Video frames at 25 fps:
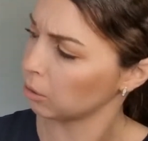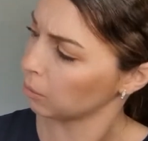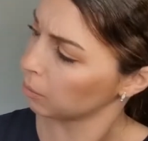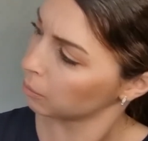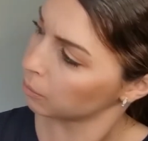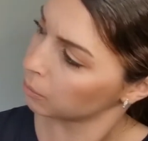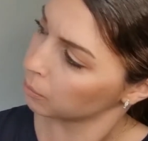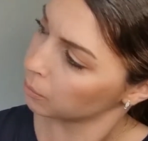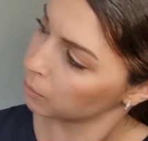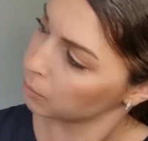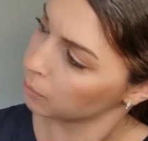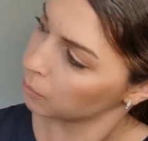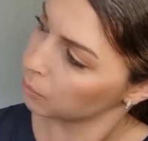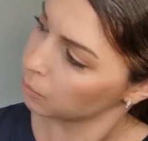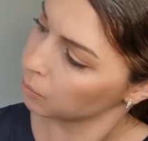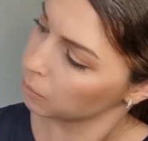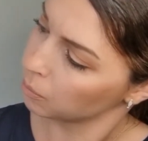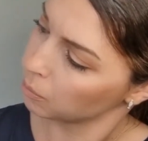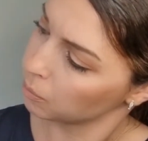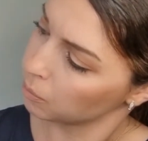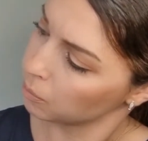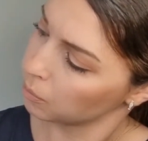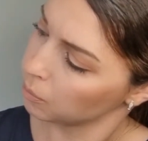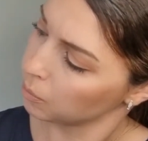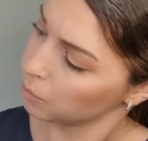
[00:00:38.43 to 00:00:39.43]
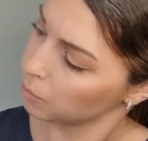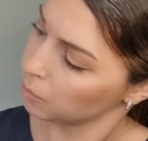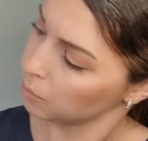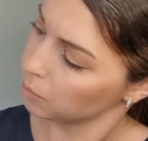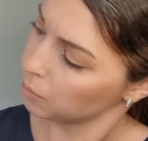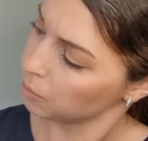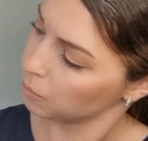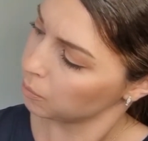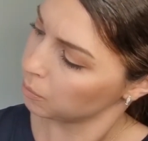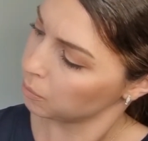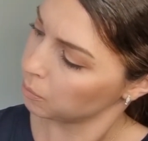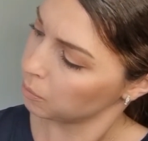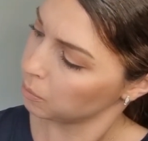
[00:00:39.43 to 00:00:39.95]

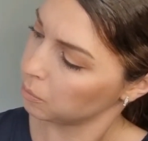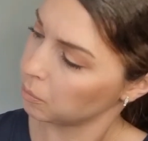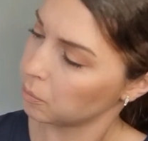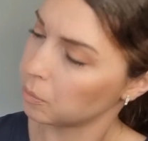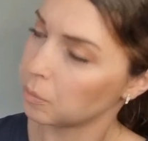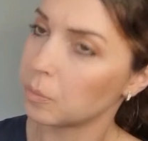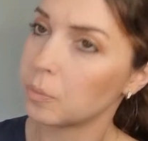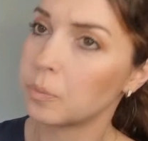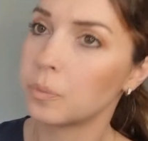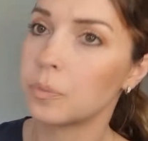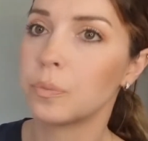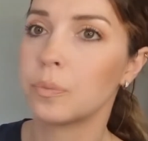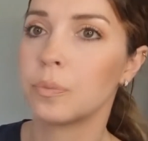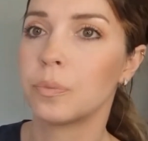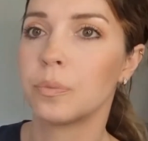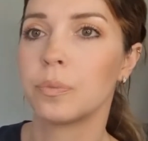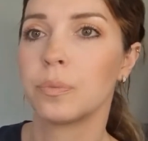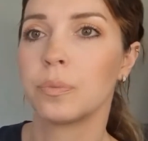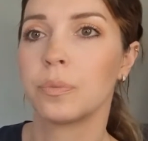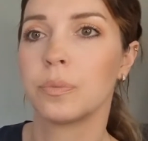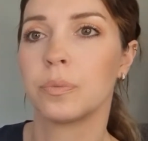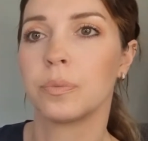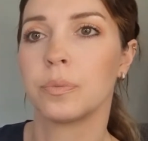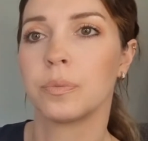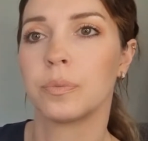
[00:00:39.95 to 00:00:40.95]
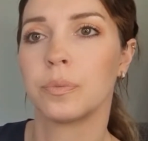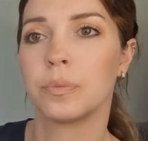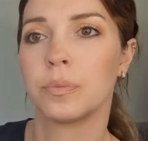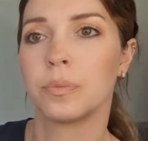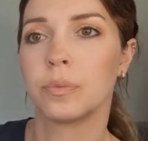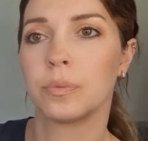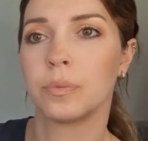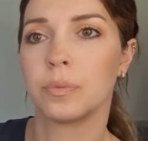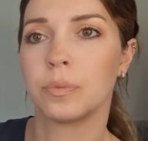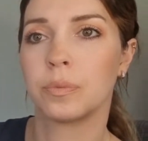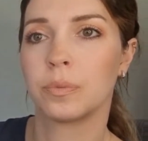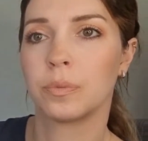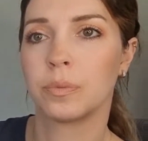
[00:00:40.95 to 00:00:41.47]

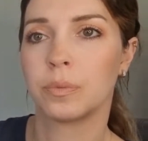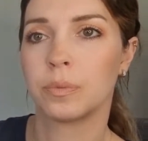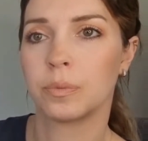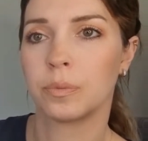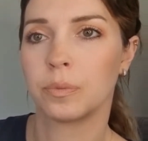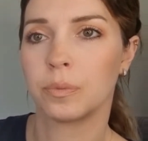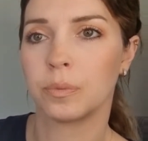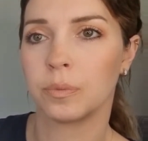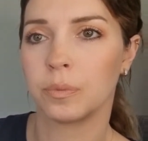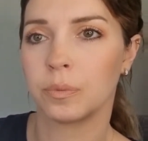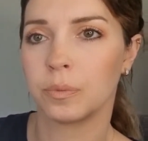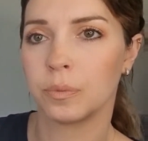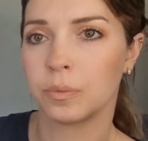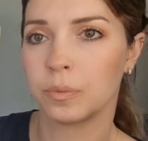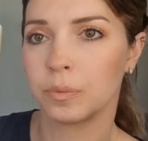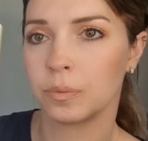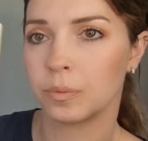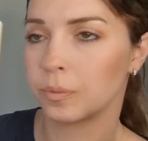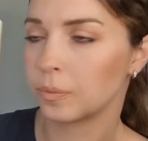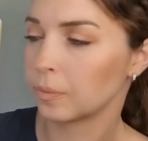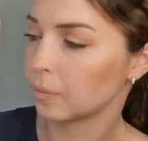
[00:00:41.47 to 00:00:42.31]
Nobody speaks.